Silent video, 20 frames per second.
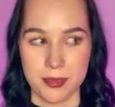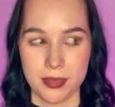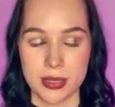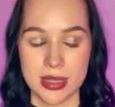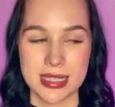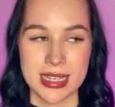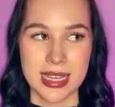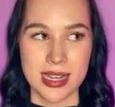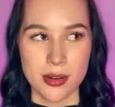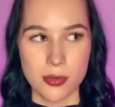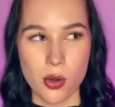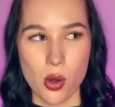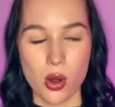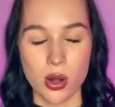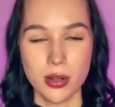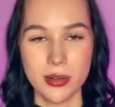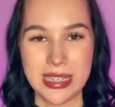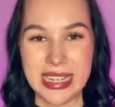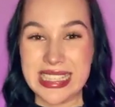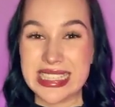Second of
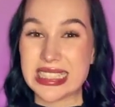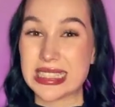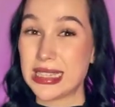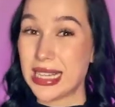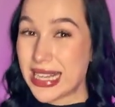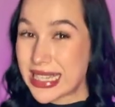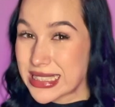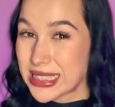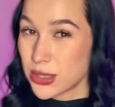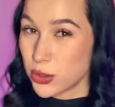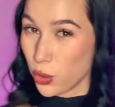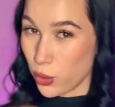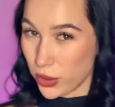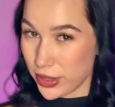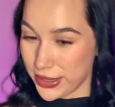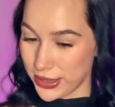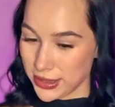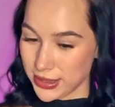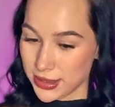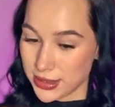all, it's less
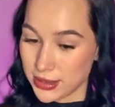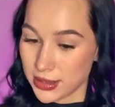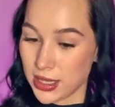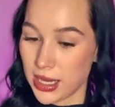noise